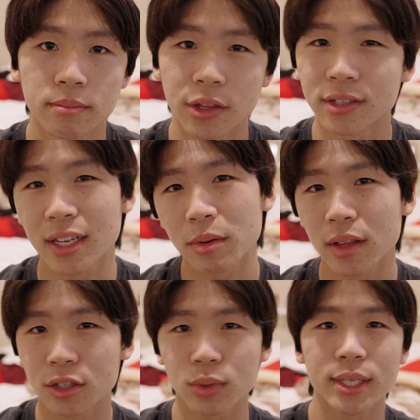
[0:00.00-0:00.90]
but the Sigma
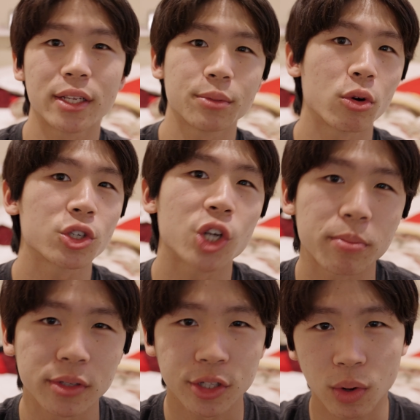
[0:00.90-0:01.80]
lens retains more
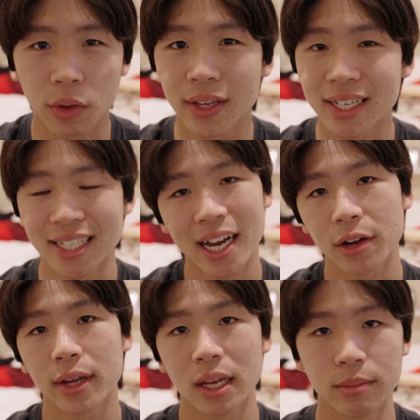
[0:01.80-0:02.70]
sharpness throughout the
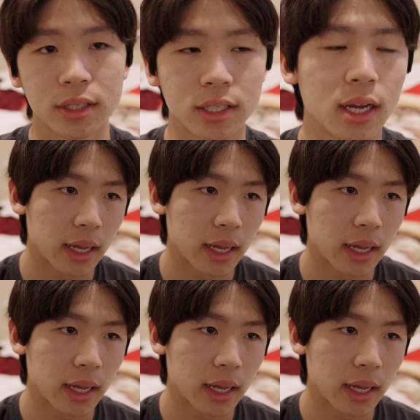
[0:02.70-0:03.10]
entire image.